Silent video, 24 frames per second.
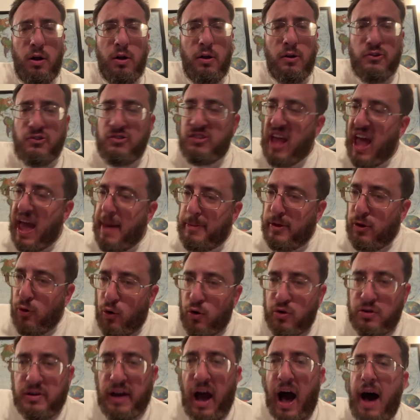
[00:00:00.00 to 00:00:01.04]

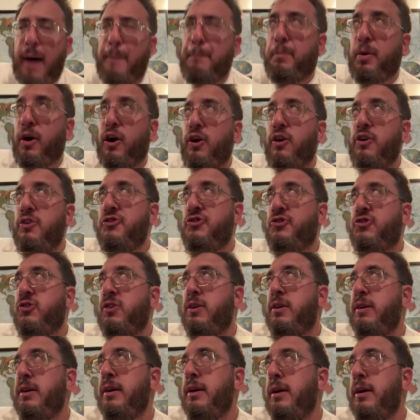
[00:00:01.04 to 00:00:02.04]
Samuel Gompers,